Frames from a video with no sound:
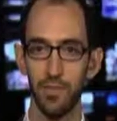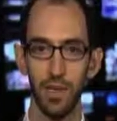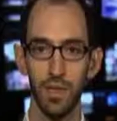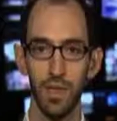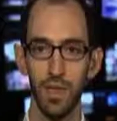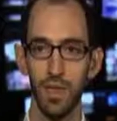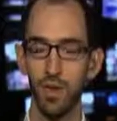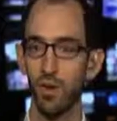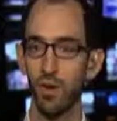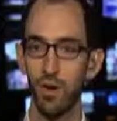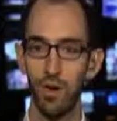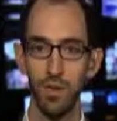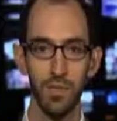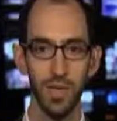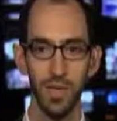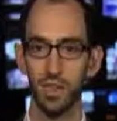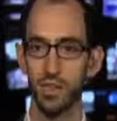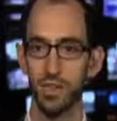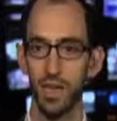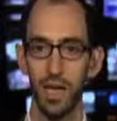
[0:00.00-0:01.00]

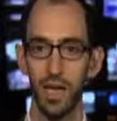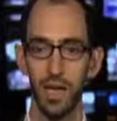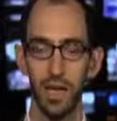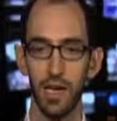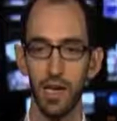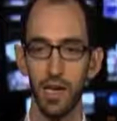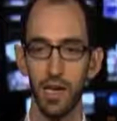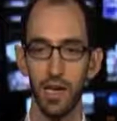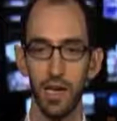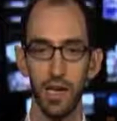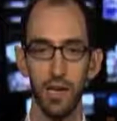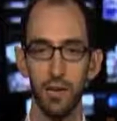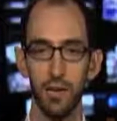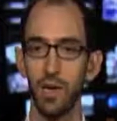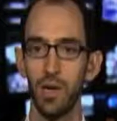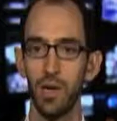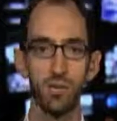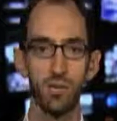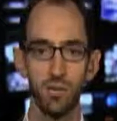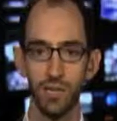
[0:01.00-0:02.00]
enormous uh,
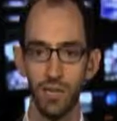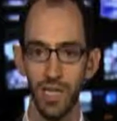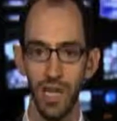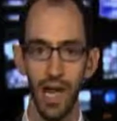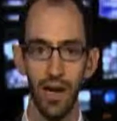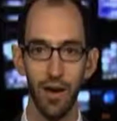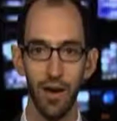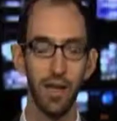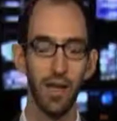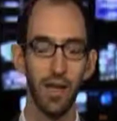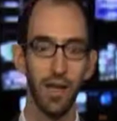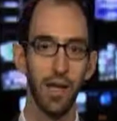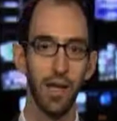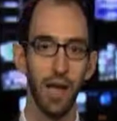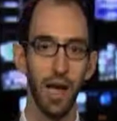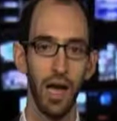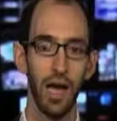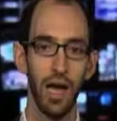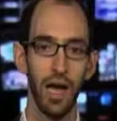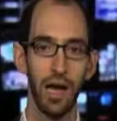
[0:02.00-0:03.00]
mushroom cloud
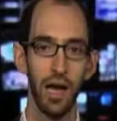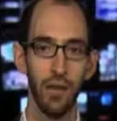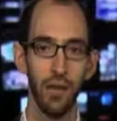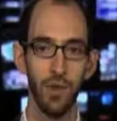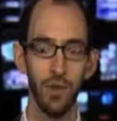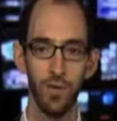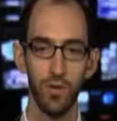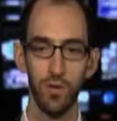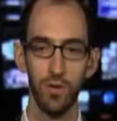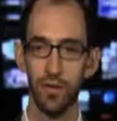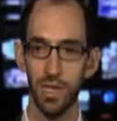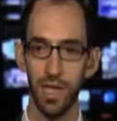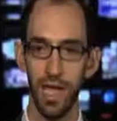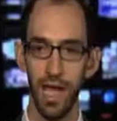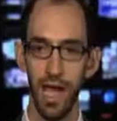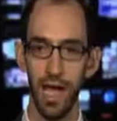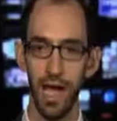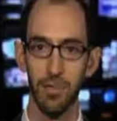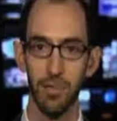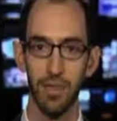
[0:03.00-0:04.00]
um, over the
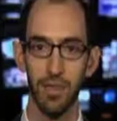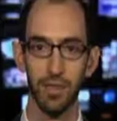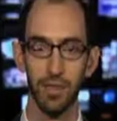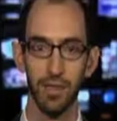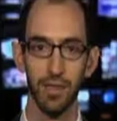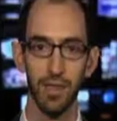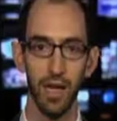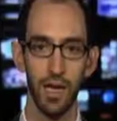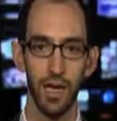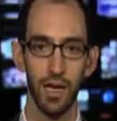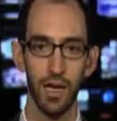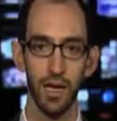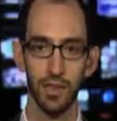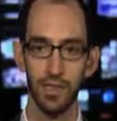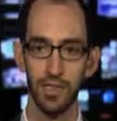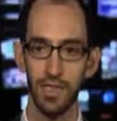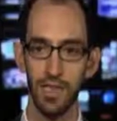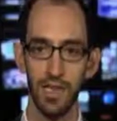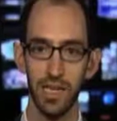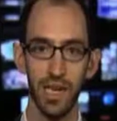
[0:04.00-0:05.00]
capital uh, of
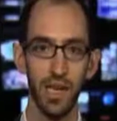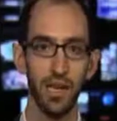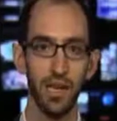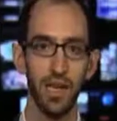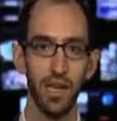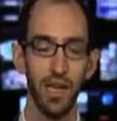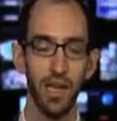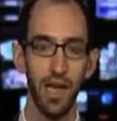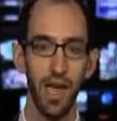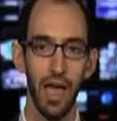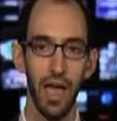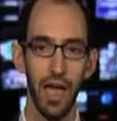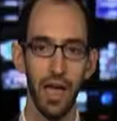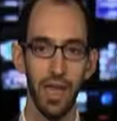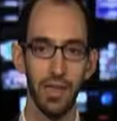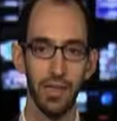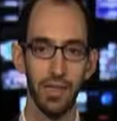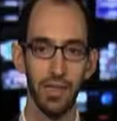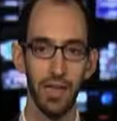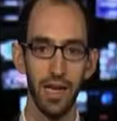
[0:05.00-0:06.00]
Sana'a
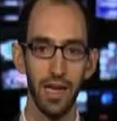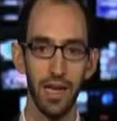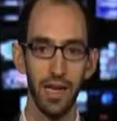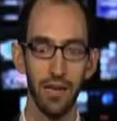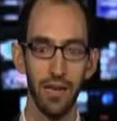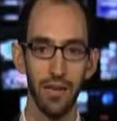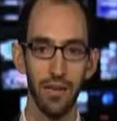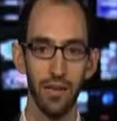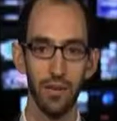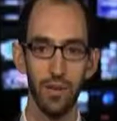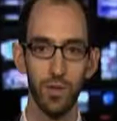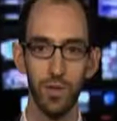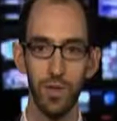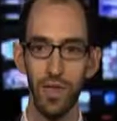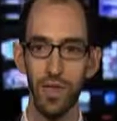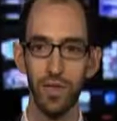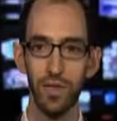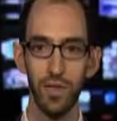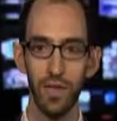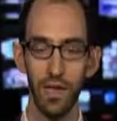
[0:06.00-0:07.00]
and uh,
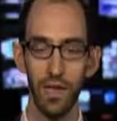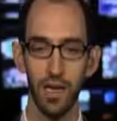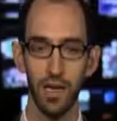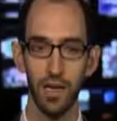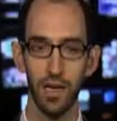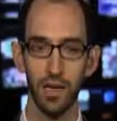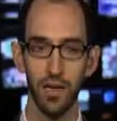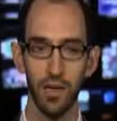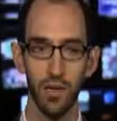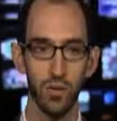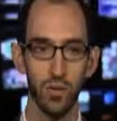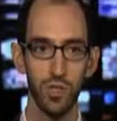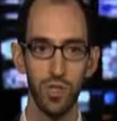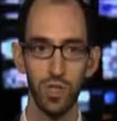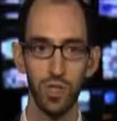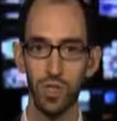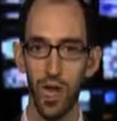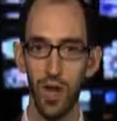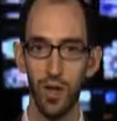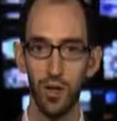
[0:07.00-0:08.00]
created a, a, huge
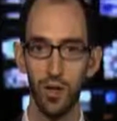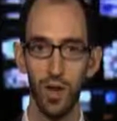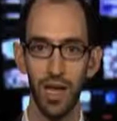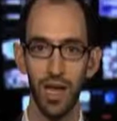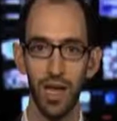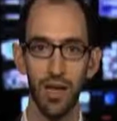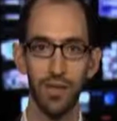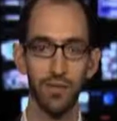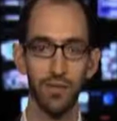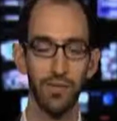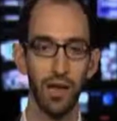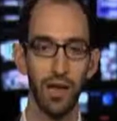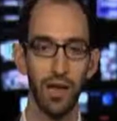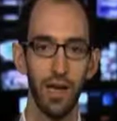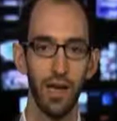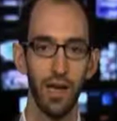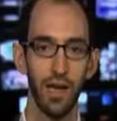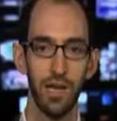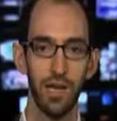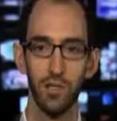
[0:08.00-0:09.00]
shockwave,
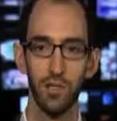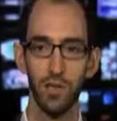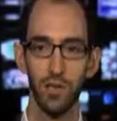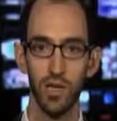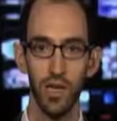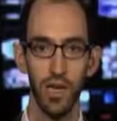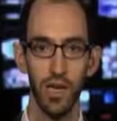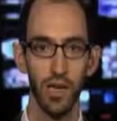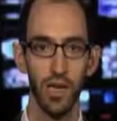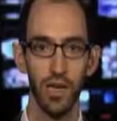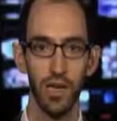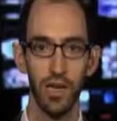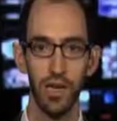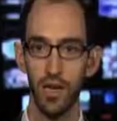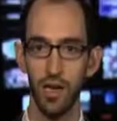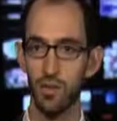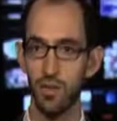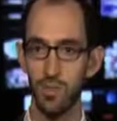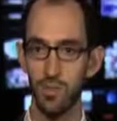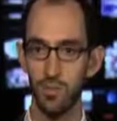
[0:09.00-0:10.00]
uh, injured
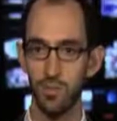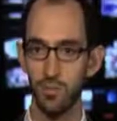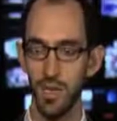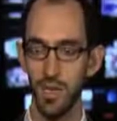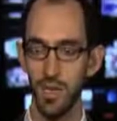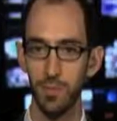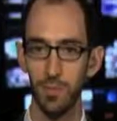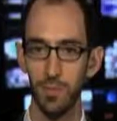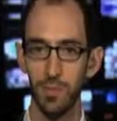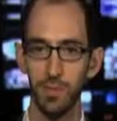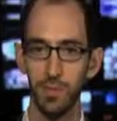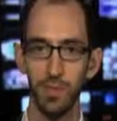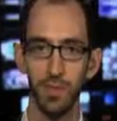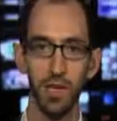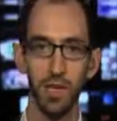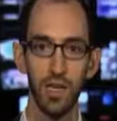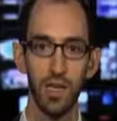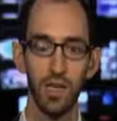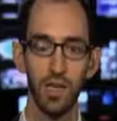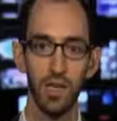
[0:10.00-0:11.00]
hundreds of people,
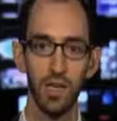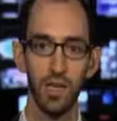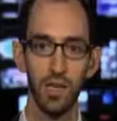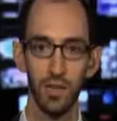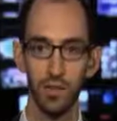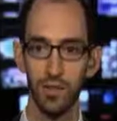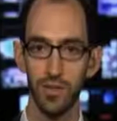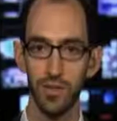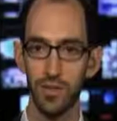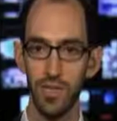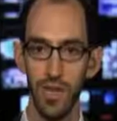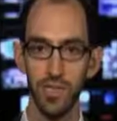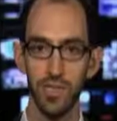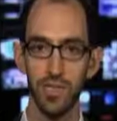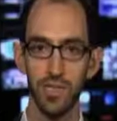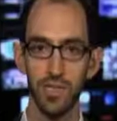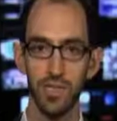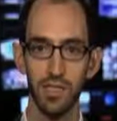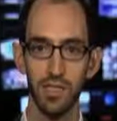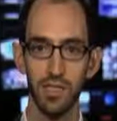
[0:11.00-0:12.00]
killed
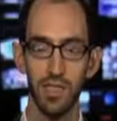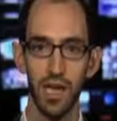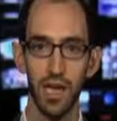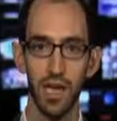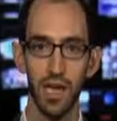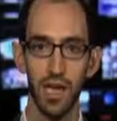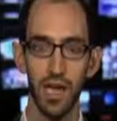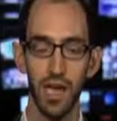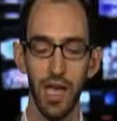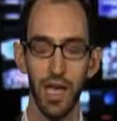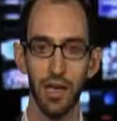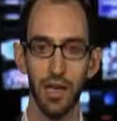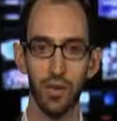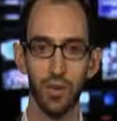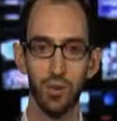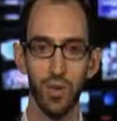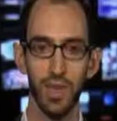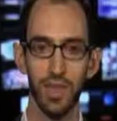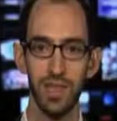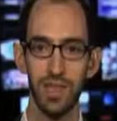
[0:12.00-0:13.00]
dozens, and
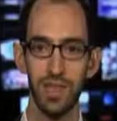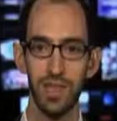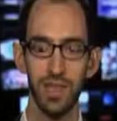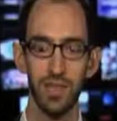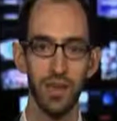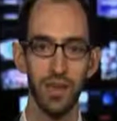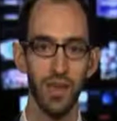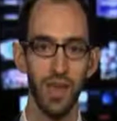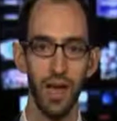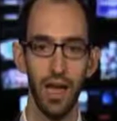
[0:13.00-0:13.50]
within,